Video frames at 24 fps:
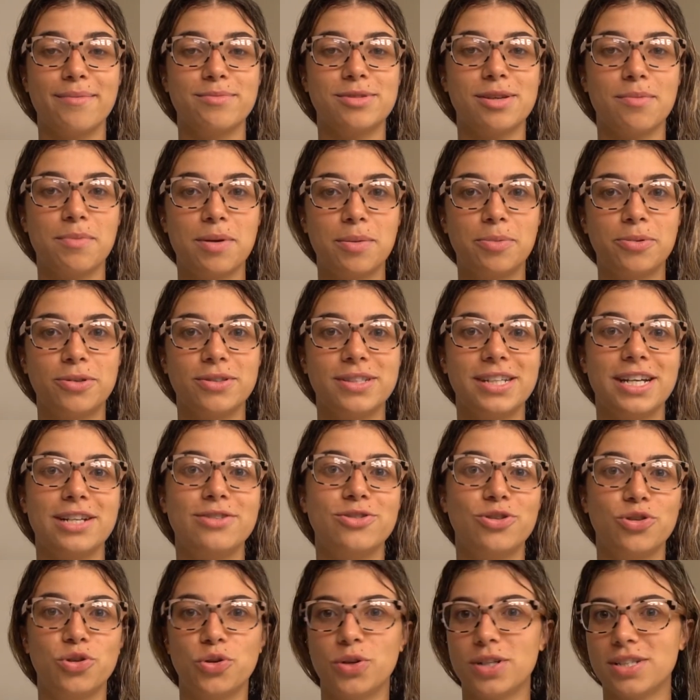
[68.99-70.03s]
Some people
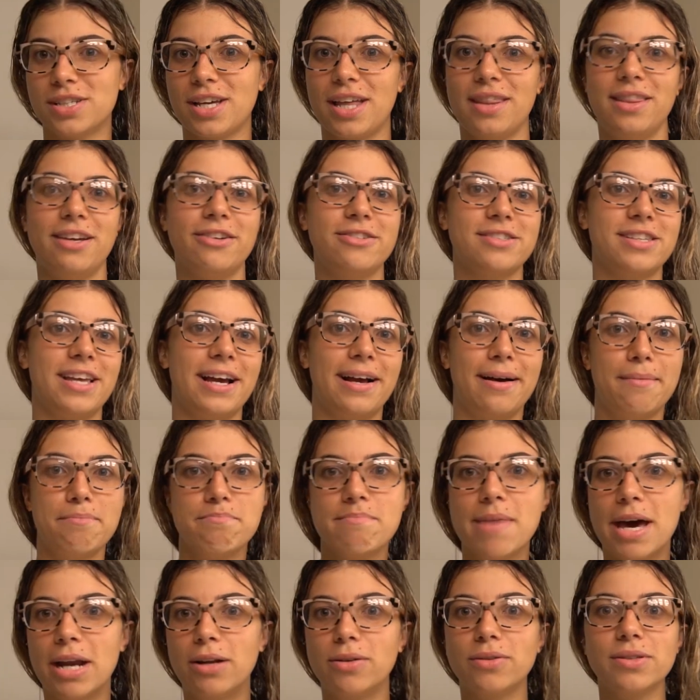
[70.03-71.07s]
tend to notice that there's like a
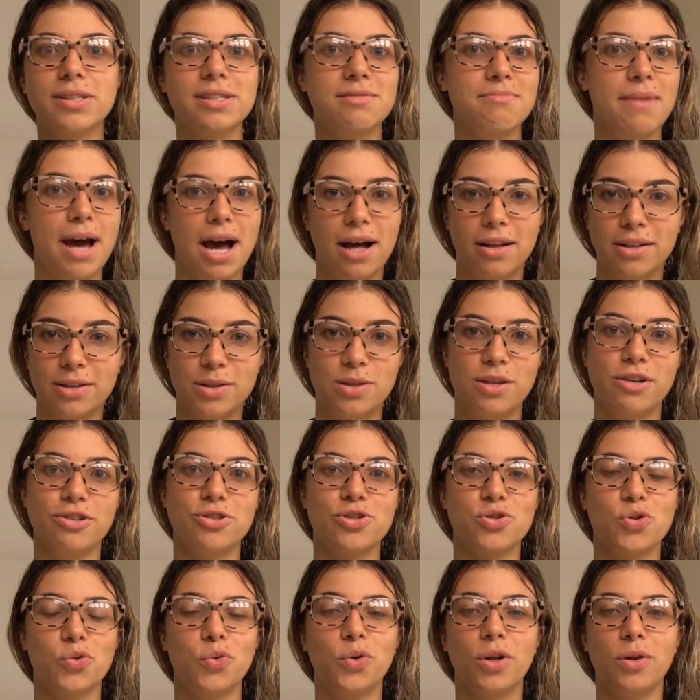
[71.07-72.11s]
metal smell in their
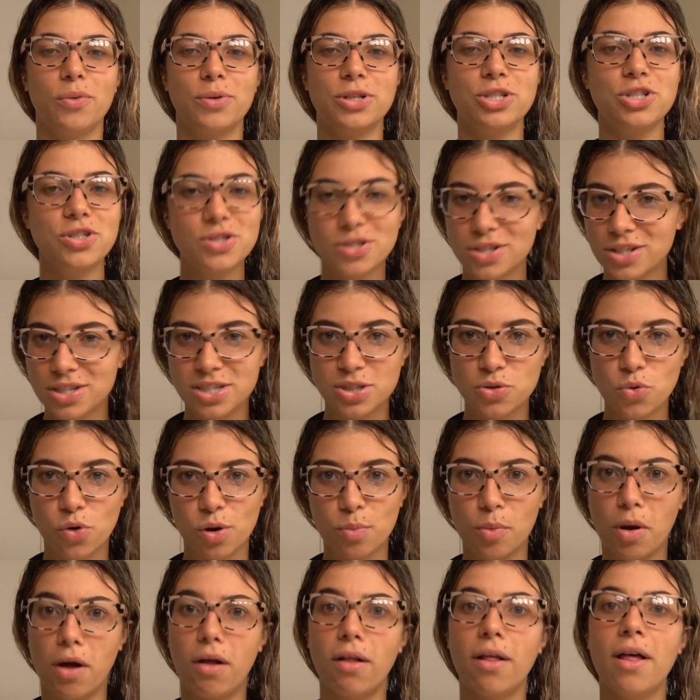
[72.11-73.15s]
stool, which is just
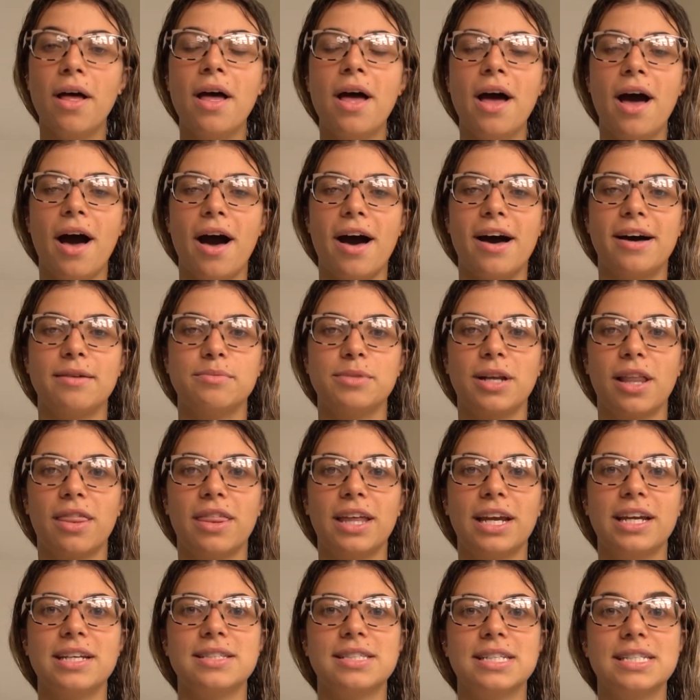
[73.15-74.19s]
normal, but the
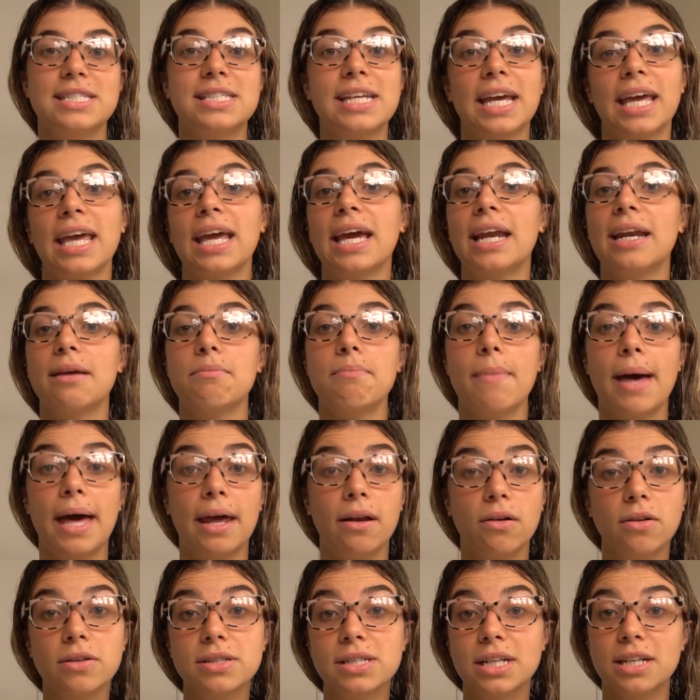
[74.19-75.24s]
thing is sticking any
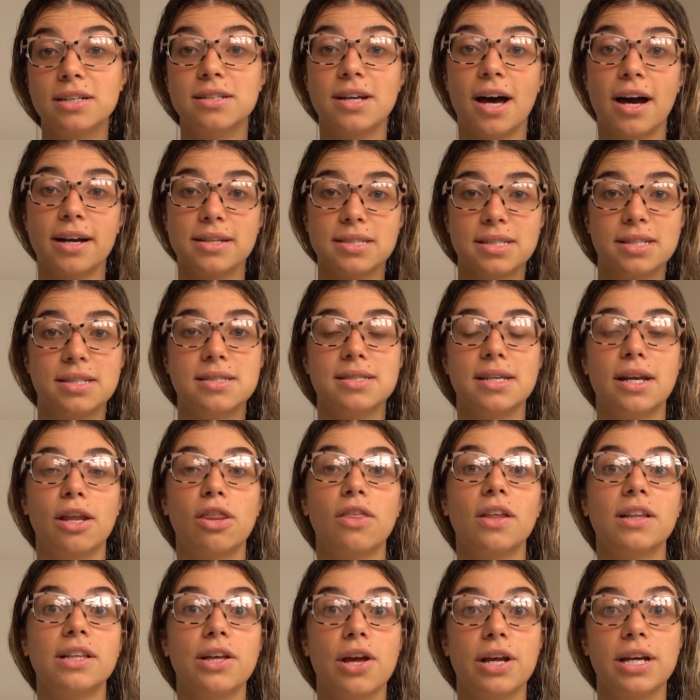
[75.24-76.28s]
metals, any toxins,
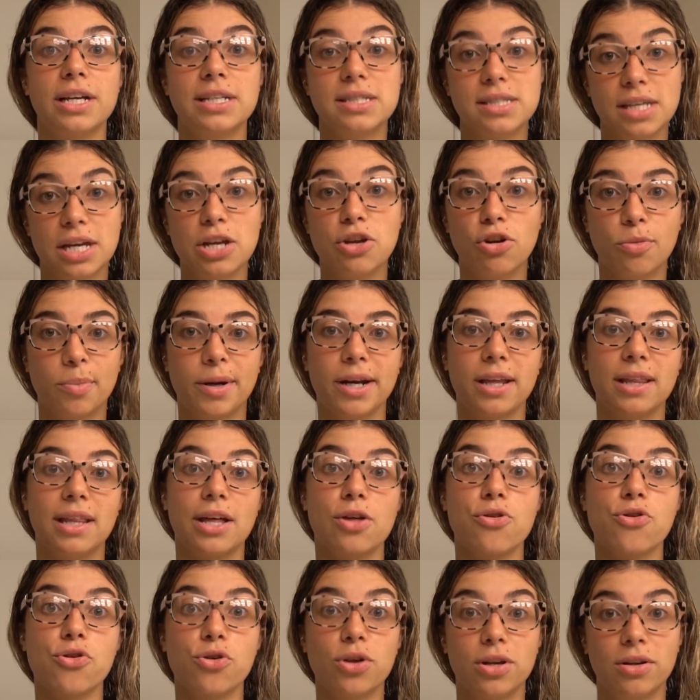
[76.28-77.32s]
anything that is in your body
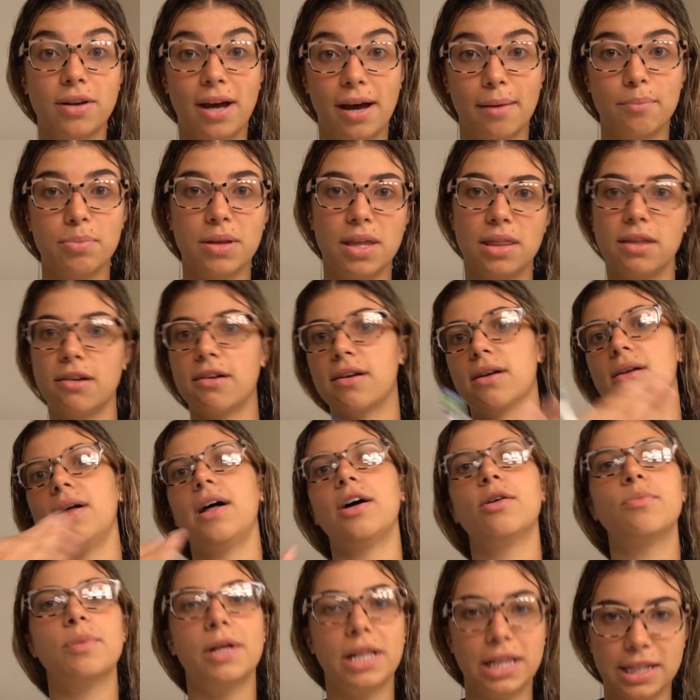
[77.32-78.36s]
that should not be there, it'll
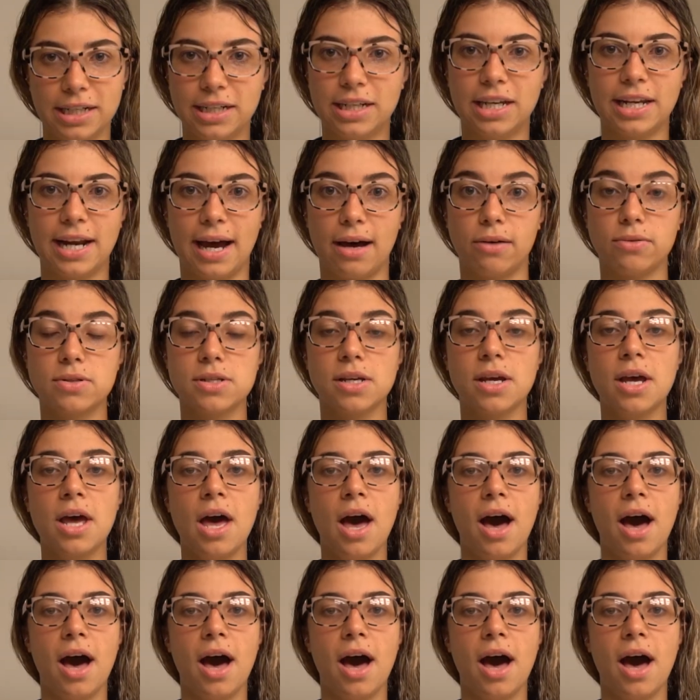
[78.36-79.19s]
help clean it out